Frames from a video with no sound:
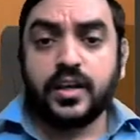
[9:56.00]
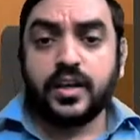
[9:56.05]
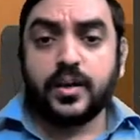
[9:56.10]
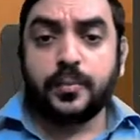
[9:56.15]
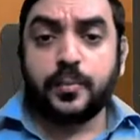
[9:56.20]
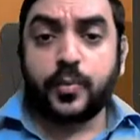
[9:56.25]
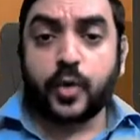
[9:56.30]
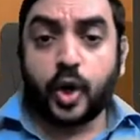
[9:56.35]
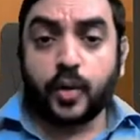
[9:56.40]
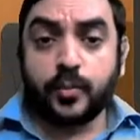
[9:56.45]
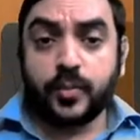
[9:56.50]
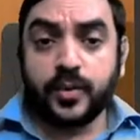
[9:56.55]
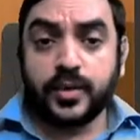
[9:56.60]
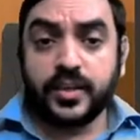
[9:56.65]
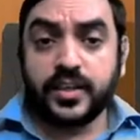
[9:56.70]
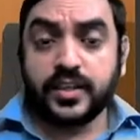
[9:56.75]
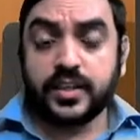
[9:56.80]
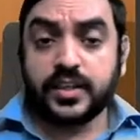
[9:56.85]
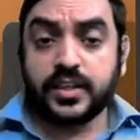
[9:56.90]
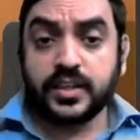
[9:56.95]

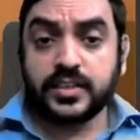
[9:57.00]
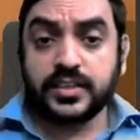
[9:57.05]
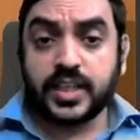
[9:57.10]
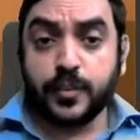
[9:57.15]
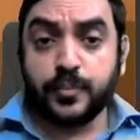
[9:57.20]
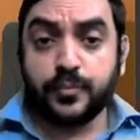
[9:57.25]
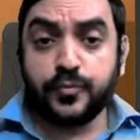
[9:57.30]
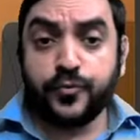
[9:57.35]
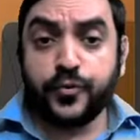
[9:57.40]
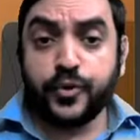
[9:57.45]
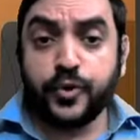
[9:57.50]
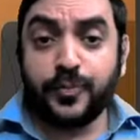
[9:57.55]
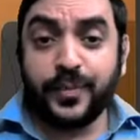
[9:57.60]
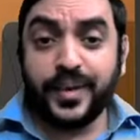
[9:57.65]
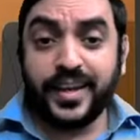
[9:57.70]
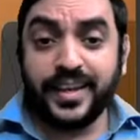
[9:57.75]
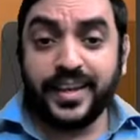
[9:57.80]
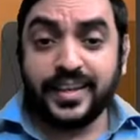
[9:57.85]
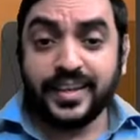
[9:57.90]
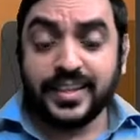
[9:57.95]
Probability, the sum would
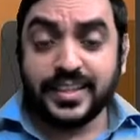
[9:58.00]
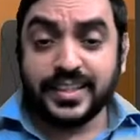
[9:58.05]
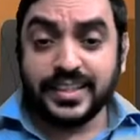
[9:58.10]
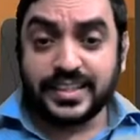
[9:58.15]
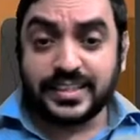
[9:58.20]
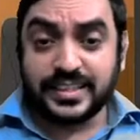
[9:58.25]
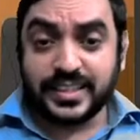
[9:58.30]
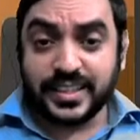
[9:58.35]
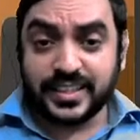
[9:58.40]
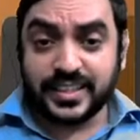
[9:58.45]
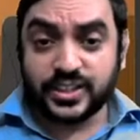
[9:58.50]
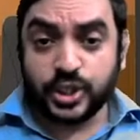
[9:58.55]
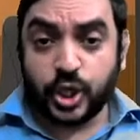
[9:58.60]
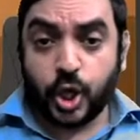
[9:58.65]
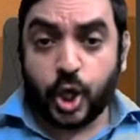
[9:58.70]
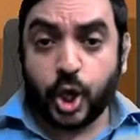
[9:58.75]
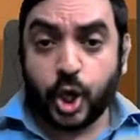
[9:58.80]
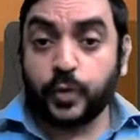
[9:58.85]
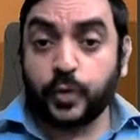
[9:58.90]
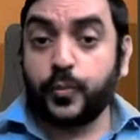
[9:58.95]
be 6
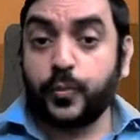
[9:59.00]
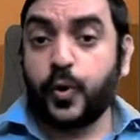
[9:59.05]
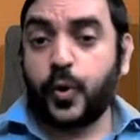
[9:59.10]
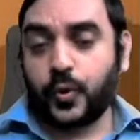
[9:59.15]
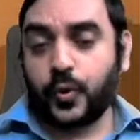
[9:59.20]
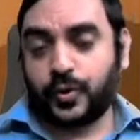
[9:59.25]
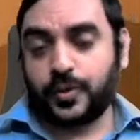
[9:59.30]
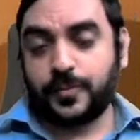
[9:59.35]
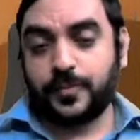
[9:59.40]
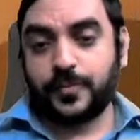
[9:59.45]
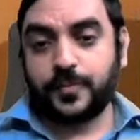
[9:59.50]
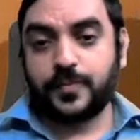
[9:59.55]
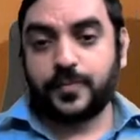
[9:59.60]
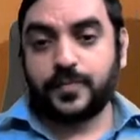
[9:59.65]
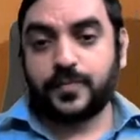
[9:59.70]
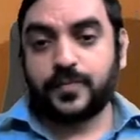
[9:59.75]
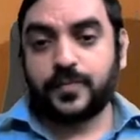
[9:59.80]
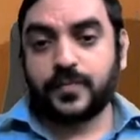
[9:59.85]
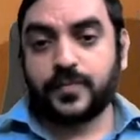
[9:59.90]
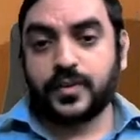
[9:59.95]
or more.
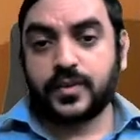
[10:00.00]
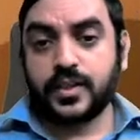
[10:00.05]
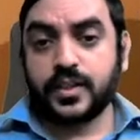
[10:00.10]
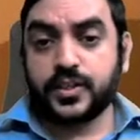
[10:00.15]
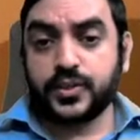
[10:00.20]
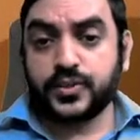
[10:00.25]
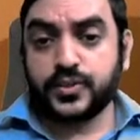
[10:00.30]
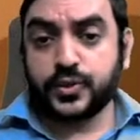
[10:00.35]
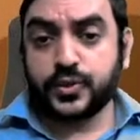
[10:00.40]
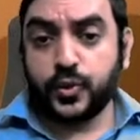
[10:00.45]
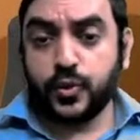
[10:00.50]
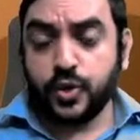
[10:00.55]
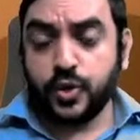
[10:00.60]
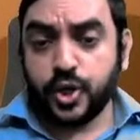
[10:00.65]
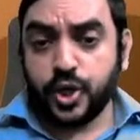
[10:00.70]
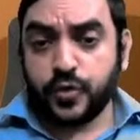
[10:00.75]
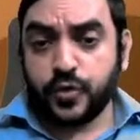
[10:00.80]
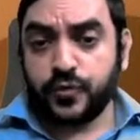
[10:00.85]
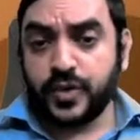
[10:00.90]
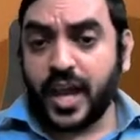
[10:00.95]
So
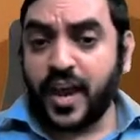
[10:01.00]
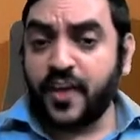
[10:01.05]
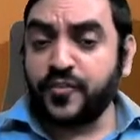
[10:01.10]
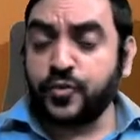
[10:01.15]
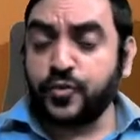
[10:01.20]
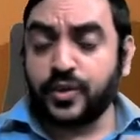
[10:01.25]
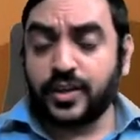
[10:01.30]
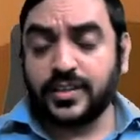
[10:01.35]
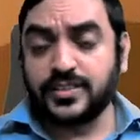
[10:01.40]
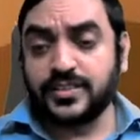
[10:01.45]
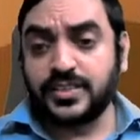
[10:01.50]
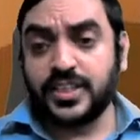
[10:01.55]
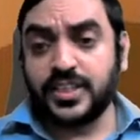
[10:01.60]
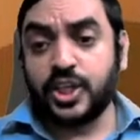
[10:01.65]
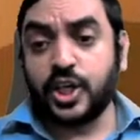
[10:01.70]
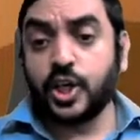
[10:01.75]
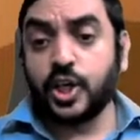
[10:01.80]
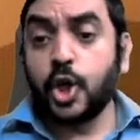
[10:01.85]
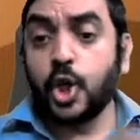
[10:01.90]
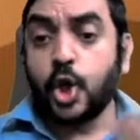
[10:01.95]
we have to
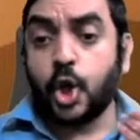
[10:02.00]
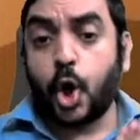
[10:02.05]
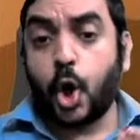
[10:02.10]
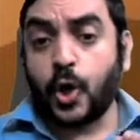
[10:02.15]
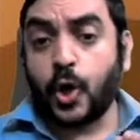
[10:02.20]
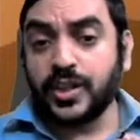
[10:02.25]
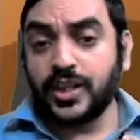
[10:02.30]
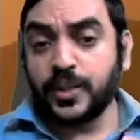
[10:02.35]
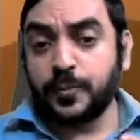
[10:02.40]
consider all the